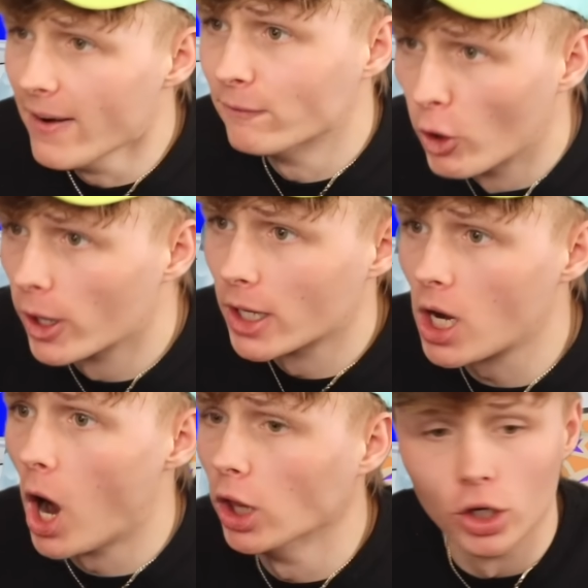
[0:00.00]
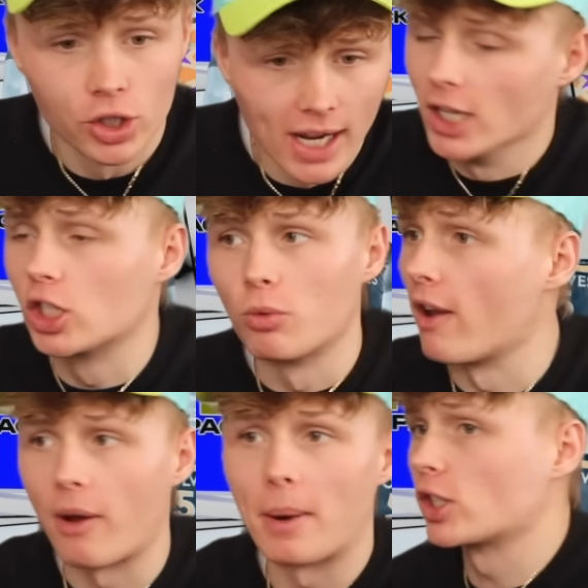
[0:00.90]
Inverted colors is the
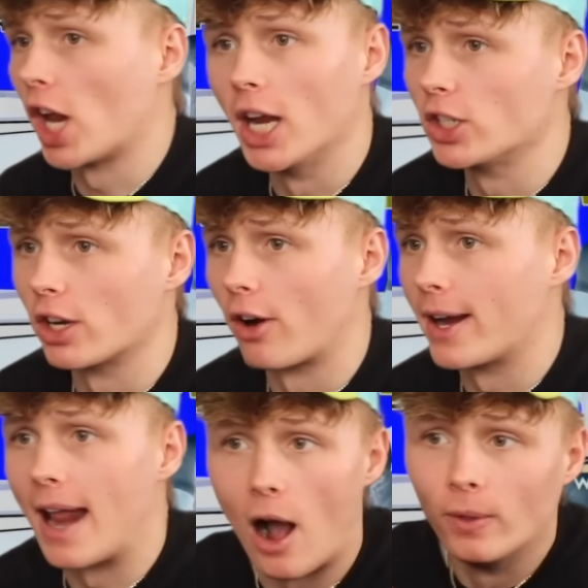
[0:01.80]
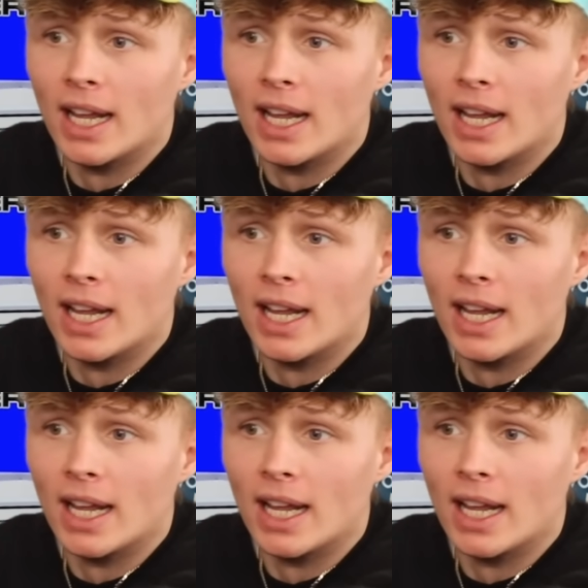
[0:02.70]
wave. I'm not changing it right now.